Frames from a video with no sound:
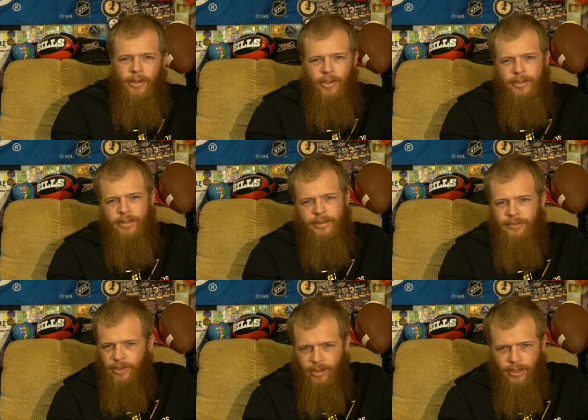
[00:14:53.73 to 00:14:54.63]
noises
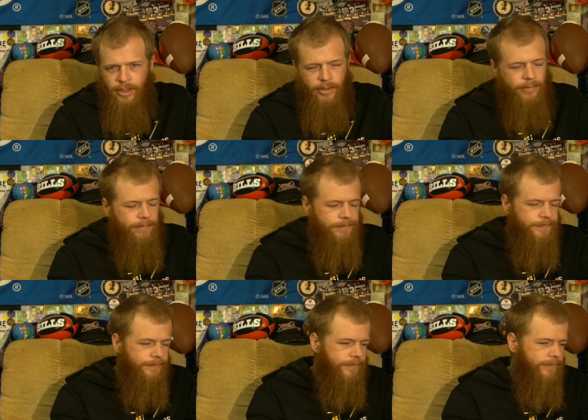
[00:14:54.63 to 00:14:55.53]
if you can hear them.
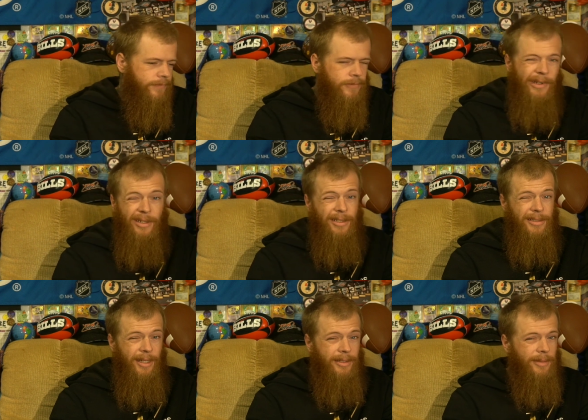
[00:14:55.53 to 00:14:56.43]
Huh? I
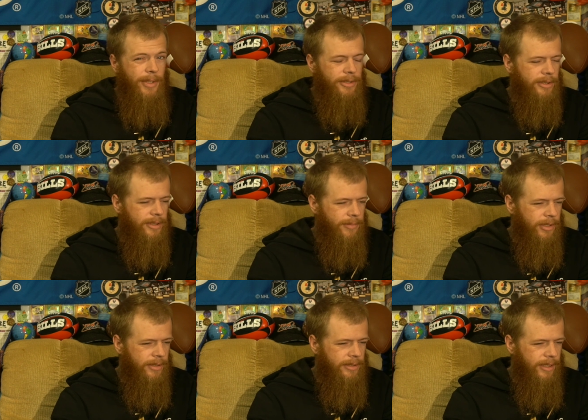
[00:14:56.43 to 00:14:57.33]
did. I did mention
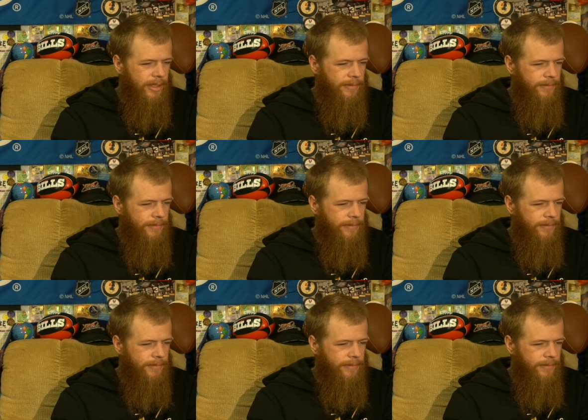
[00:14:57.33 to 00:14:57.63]
something at the start. the